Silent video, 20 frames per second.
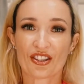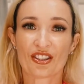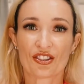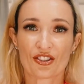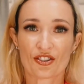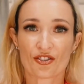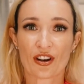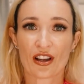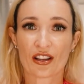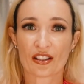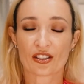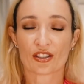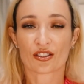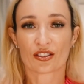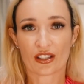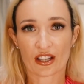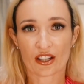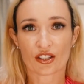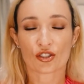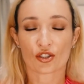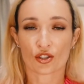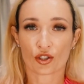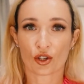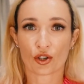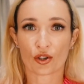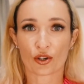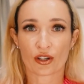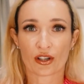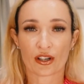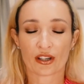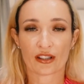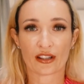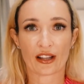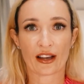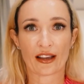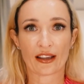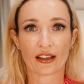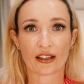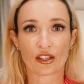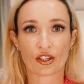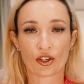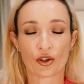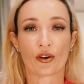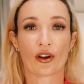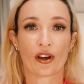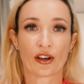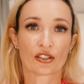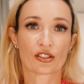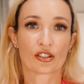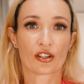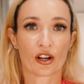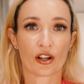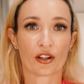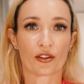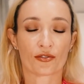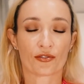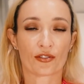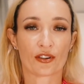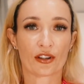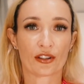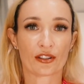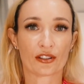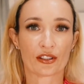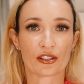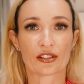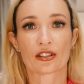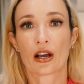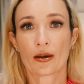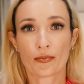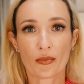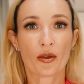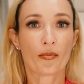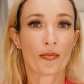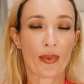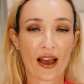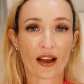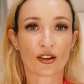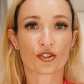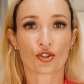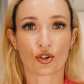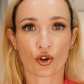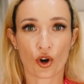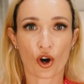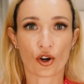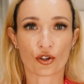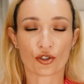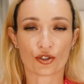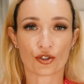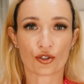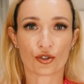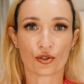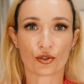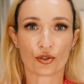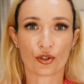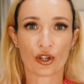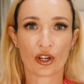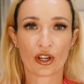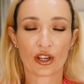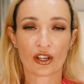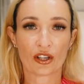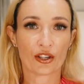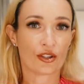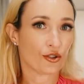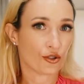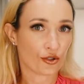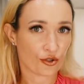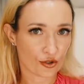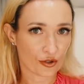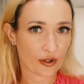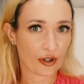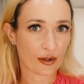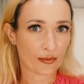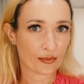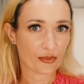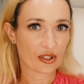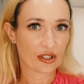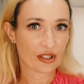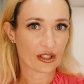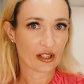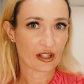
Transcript: This dress does look like your ex-girlfriend is coming back to haunt you in your dreams.